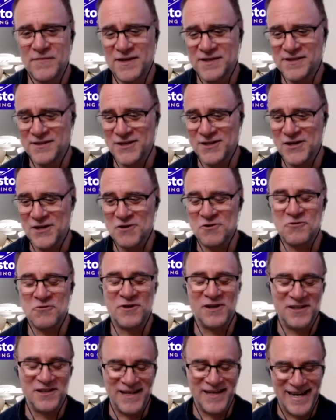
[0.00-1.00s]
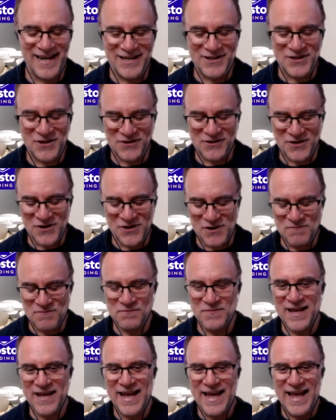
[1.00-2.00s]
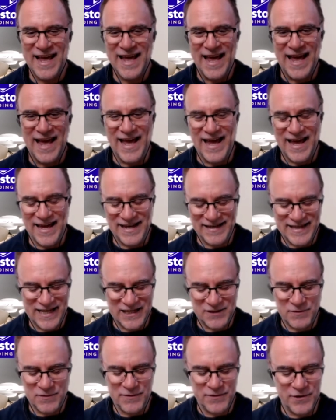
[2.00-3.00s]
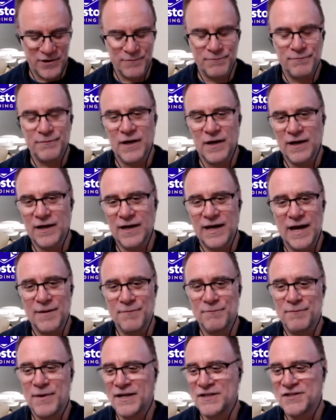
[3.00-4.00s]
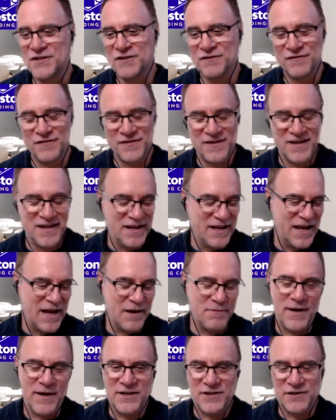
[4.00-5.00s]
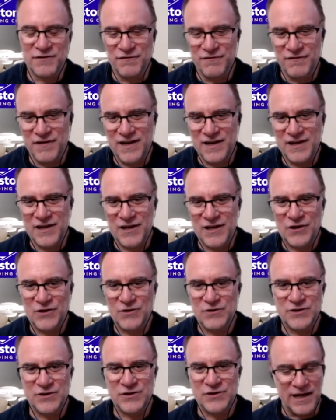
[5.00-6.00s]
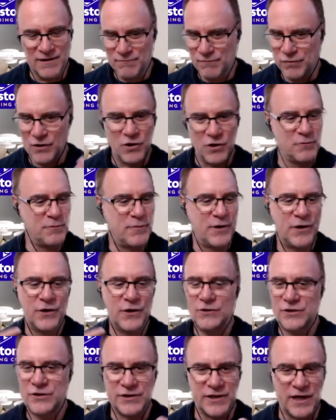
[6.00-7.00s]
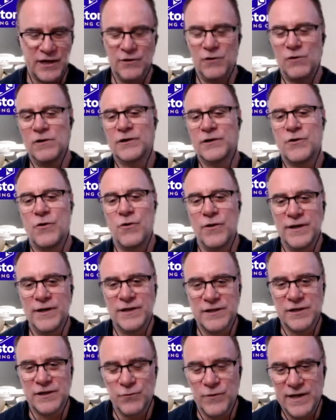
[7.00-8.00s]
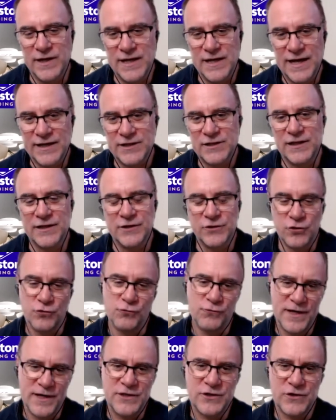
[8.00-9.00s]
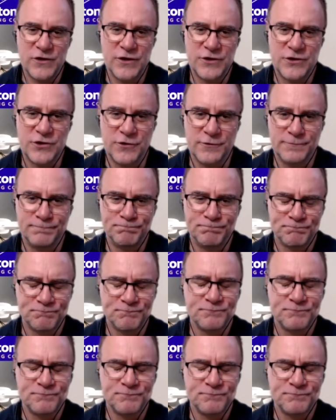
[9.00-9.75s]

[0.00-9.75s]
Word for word: So yep. Cryllionaire.com, Very and smart. that's where we've got a, a bunch of a bunch of videos and blog posts and all the coins that we actually do research on.